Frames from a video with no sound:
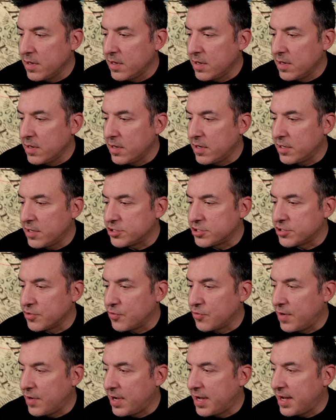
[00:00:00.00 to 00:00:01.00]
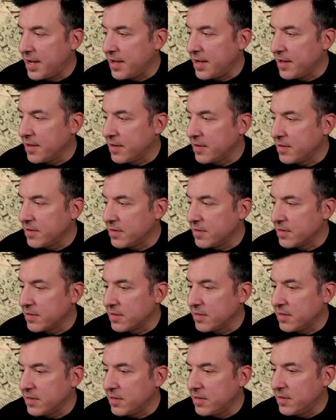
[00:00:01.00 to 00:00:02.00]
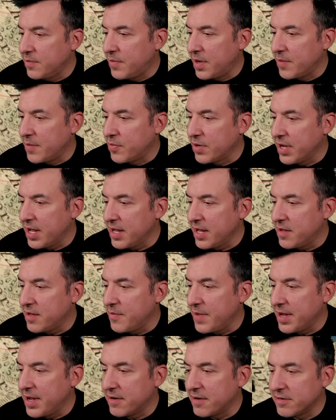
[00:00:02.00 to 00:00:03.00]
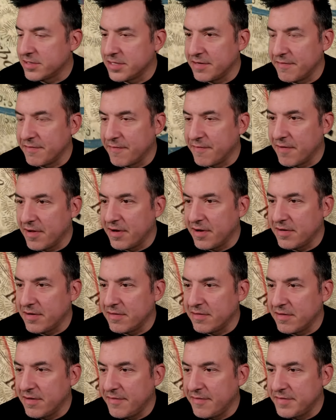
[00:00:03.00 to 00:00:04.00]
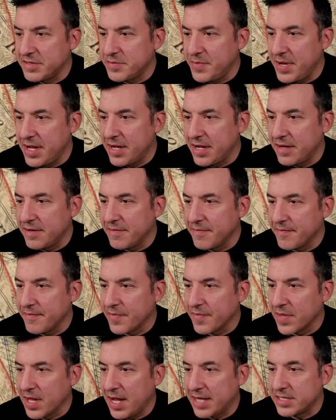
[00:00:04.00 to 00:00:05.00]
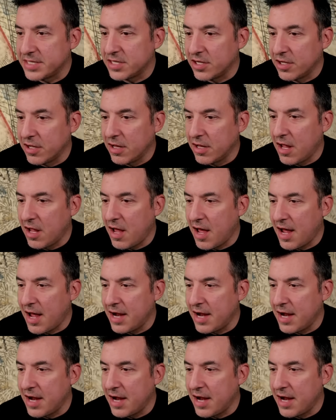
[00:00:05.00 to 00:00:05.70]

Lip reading: Not sure why. My brigade commander's in front of his men. That's a lot of